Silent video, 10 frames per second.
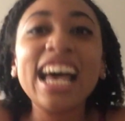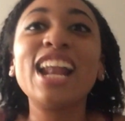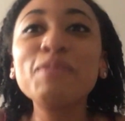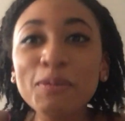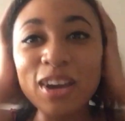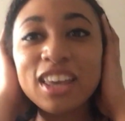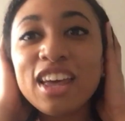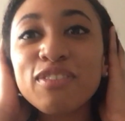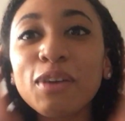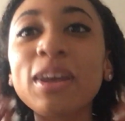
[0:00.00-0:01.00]
and I've been working
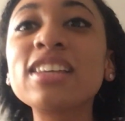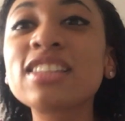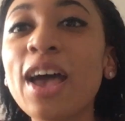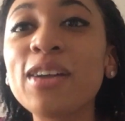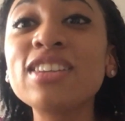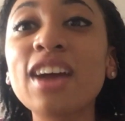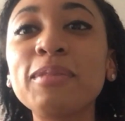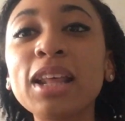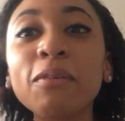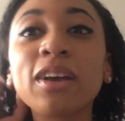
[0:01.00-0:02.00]
there for weeks. So the
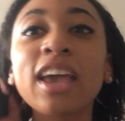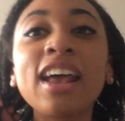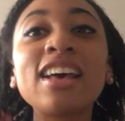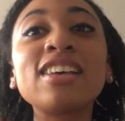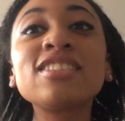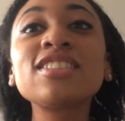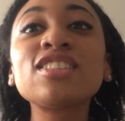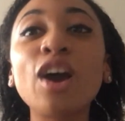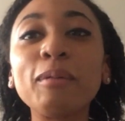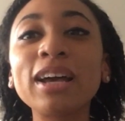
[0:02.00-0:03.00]
job that I work at is
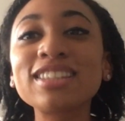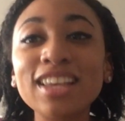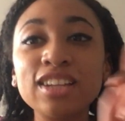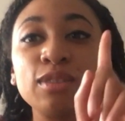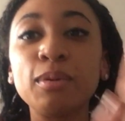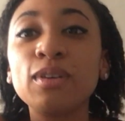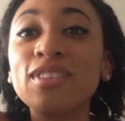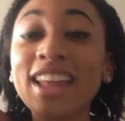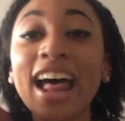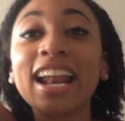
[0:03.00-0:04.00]
Starbucks, and to
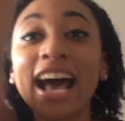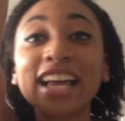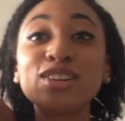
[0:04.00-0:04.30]
preview that, I